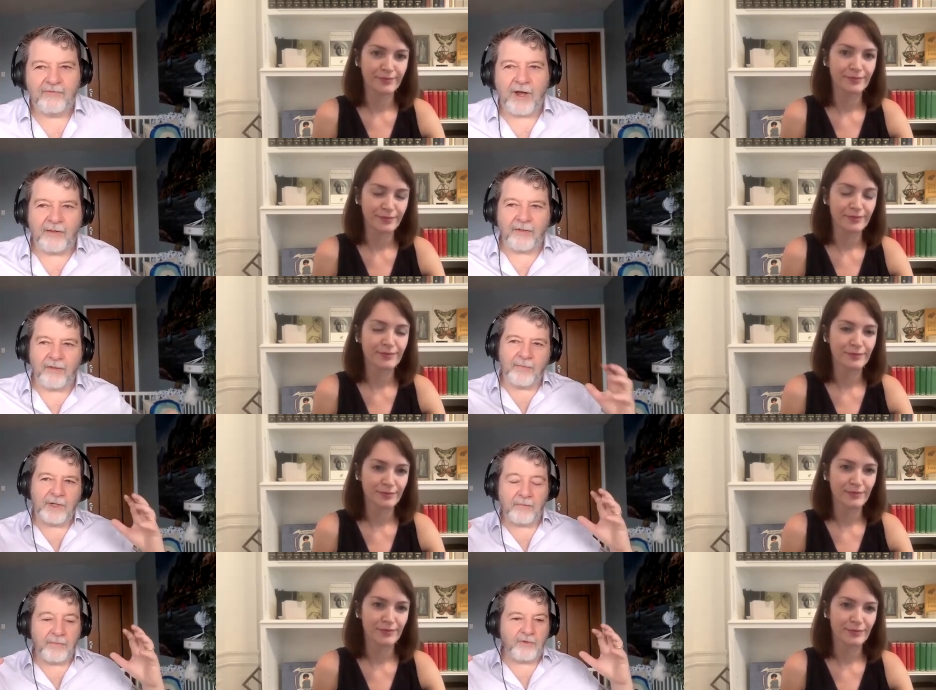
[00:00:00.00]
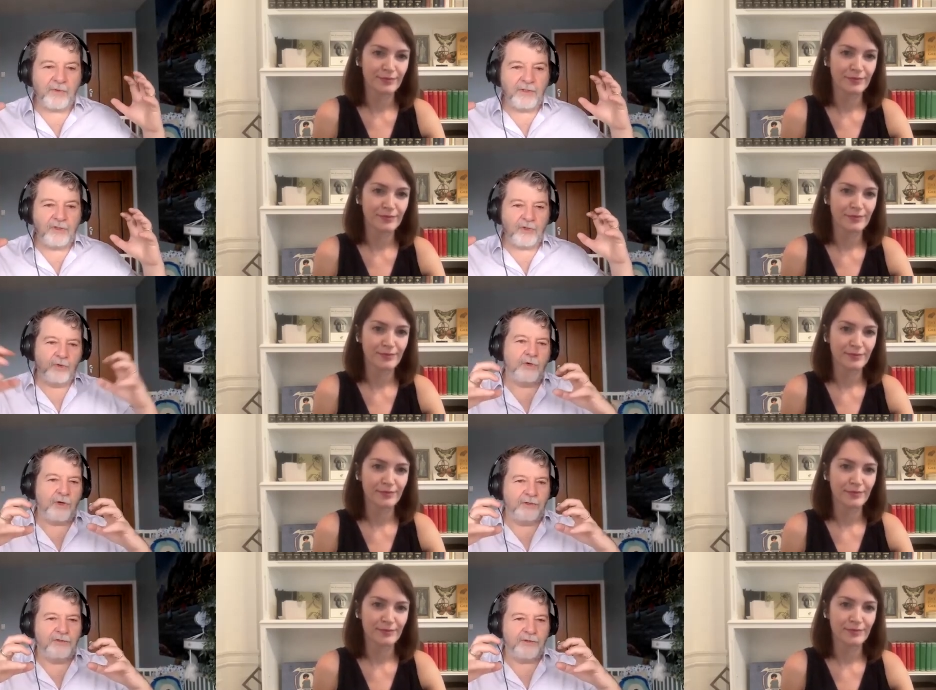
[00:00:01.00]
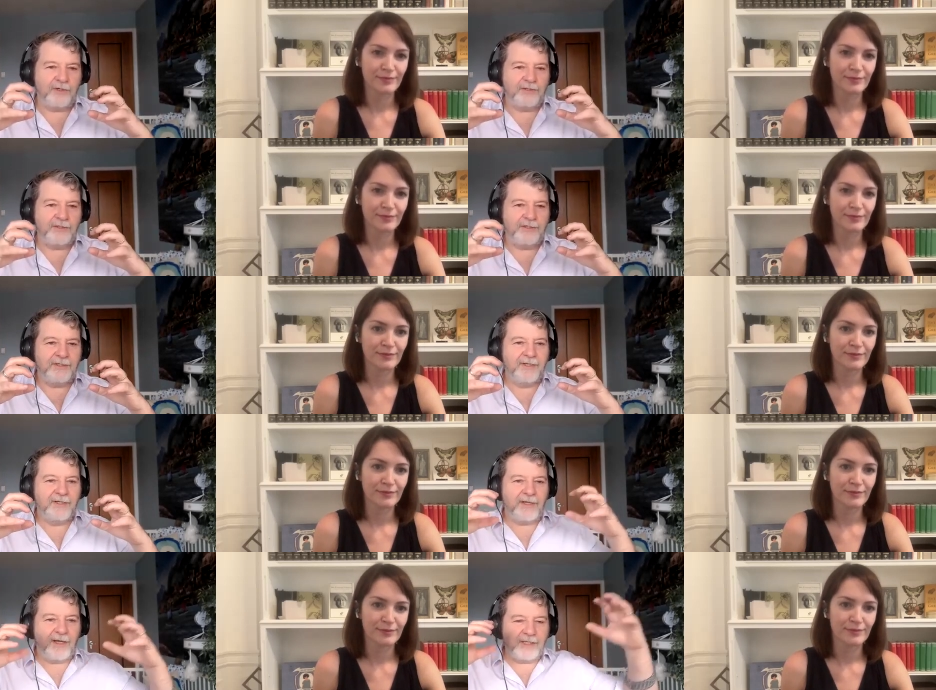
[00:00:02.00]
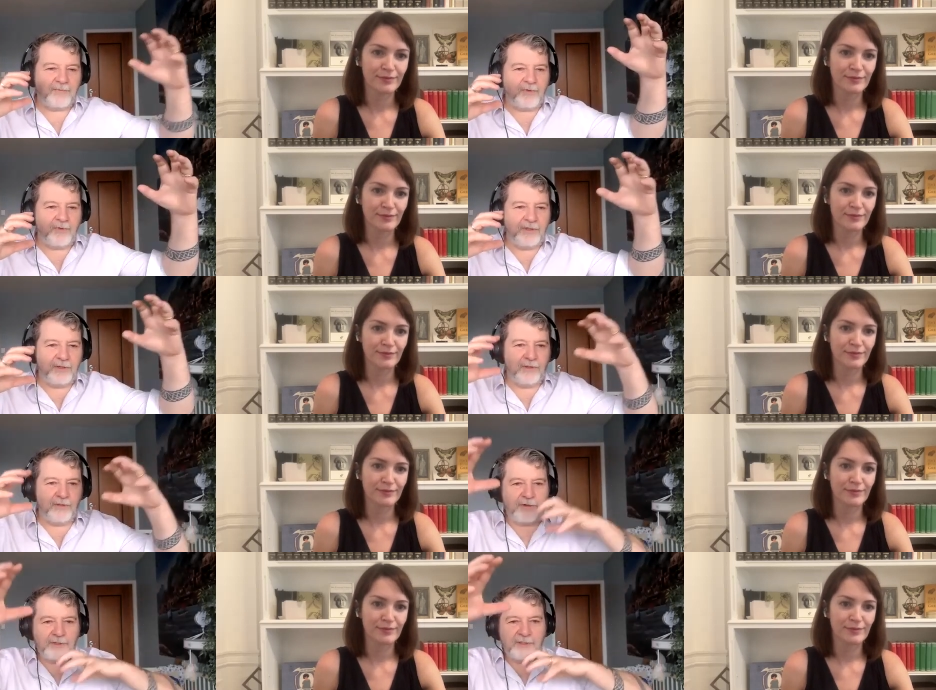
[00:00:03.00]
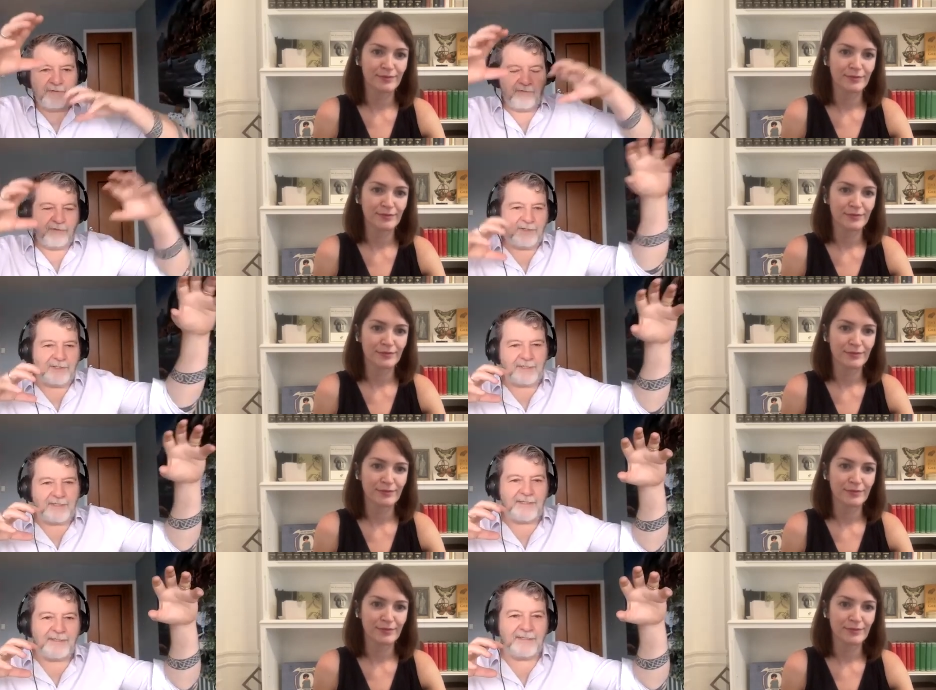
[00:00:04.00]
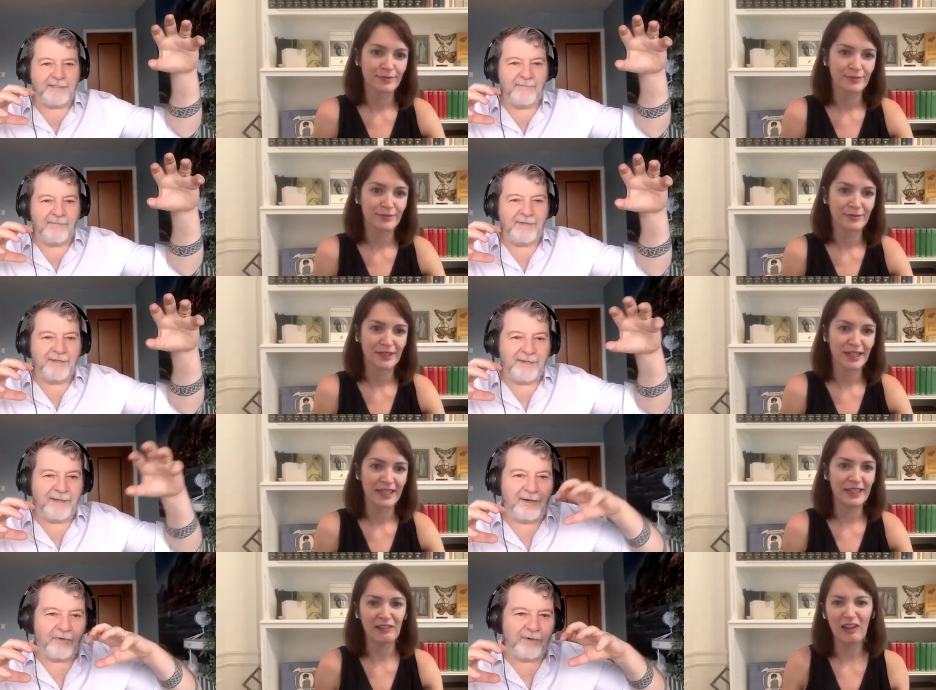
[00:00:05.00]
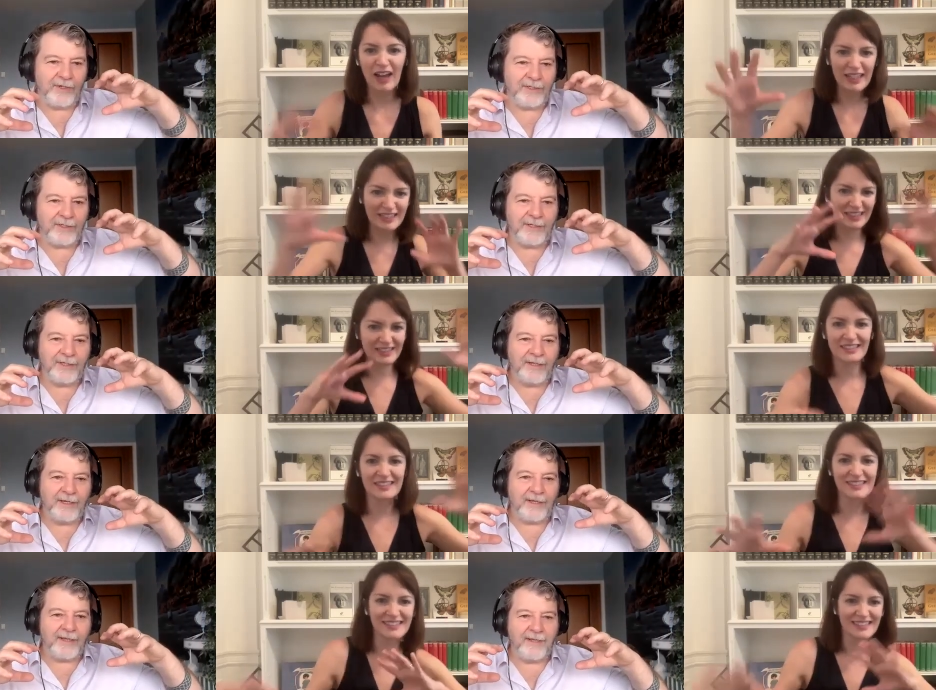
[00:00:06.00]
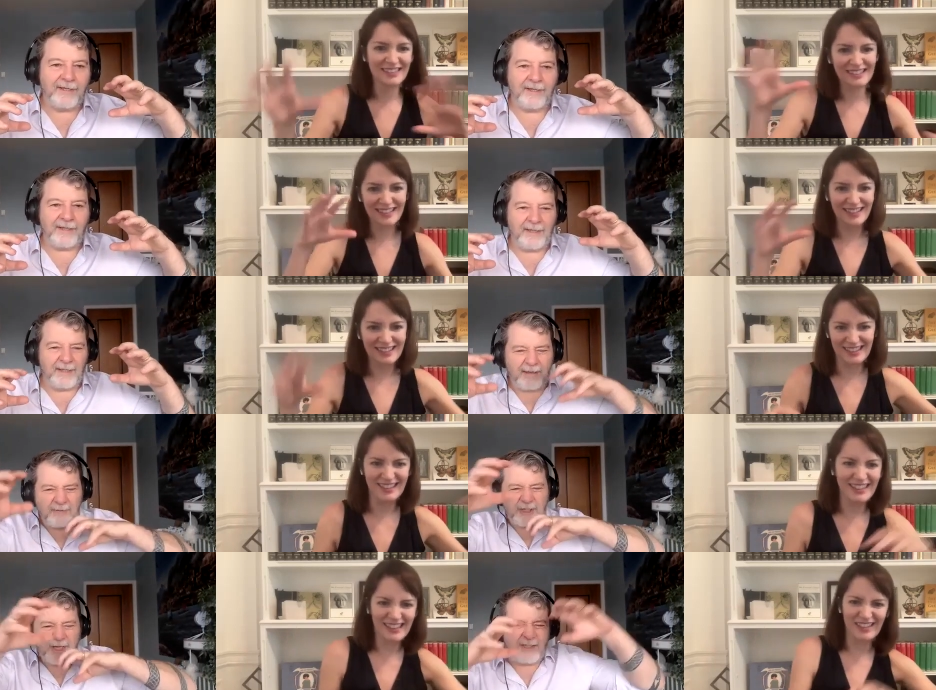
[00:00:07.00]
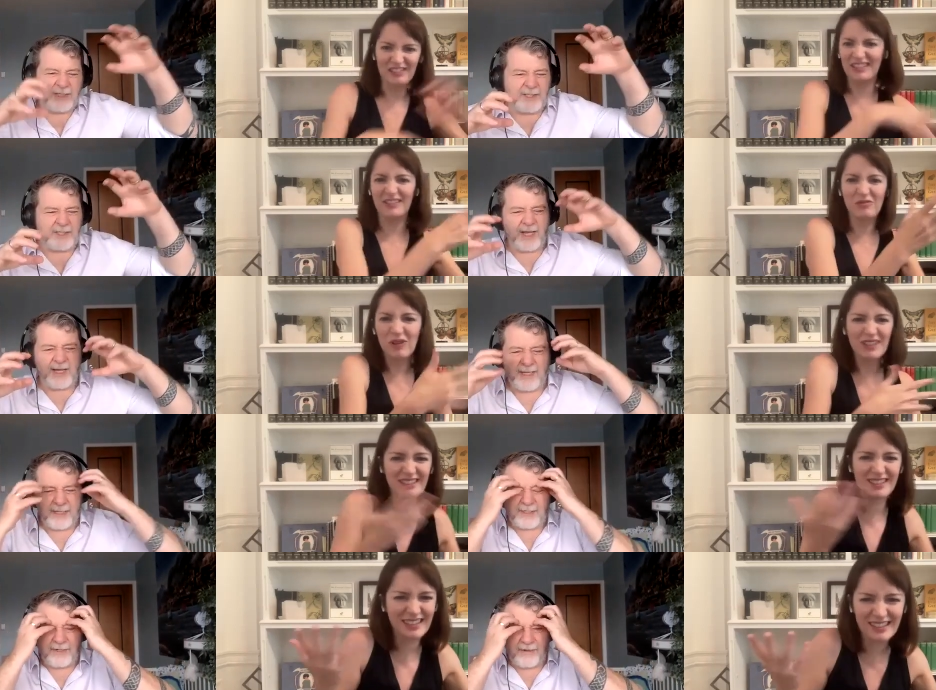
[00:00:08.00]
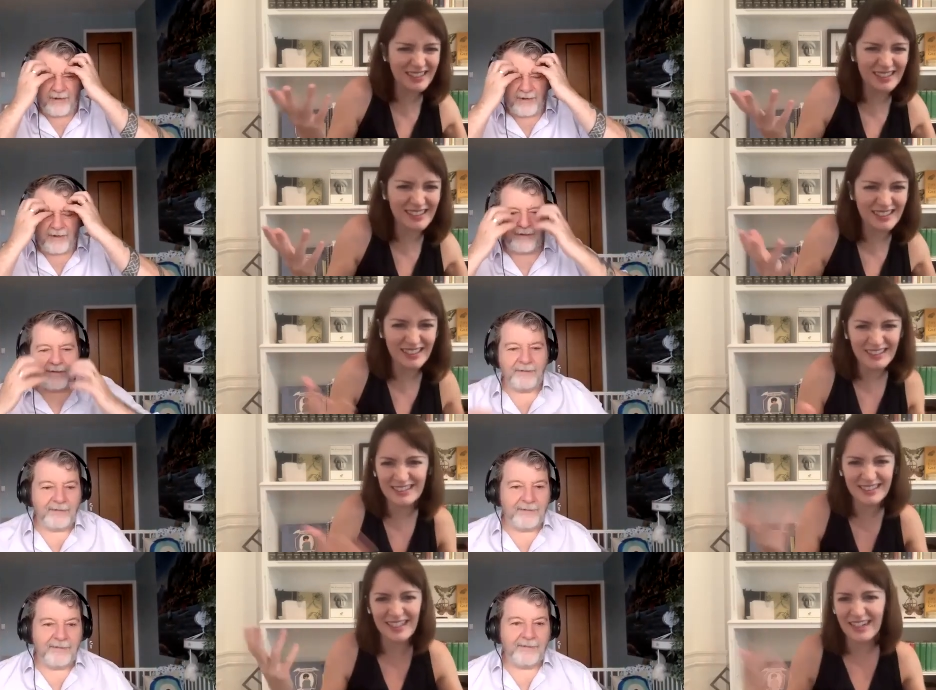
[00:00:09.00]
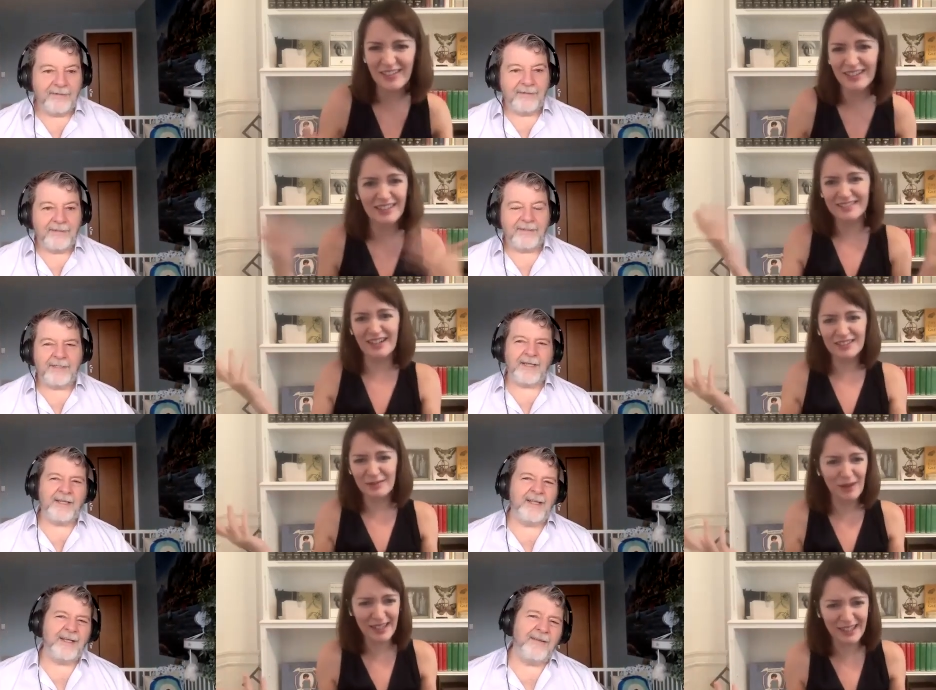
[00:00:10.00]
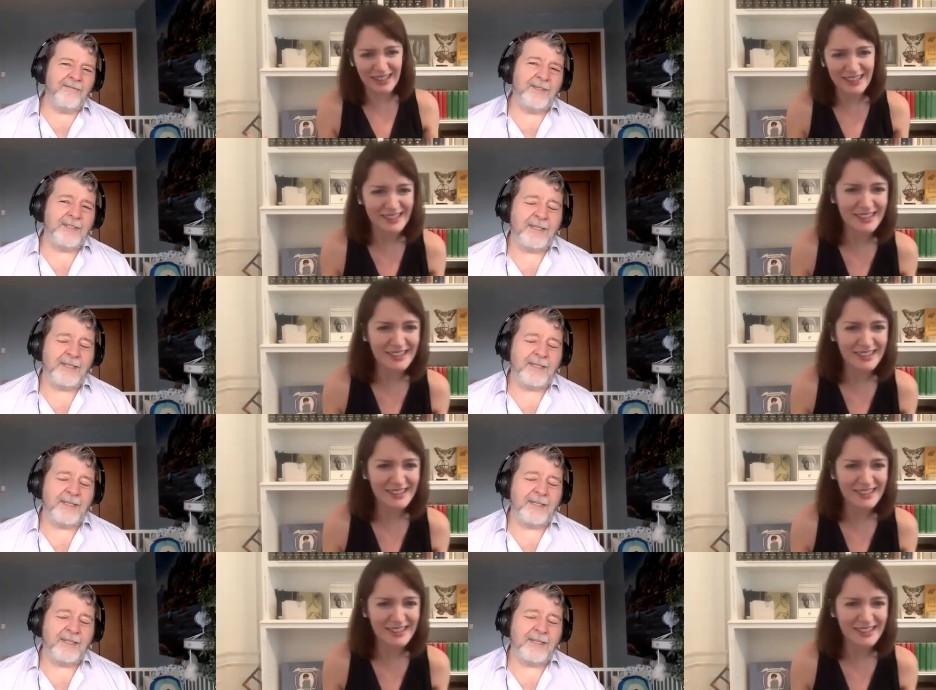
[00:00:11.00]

Speaker 1: rather than being between two countries, it's between lots of different cities. In Greece,
Speaker 2: alliances and such, and they keep and changing then they go to what Sicily's like, ah. there, and then then even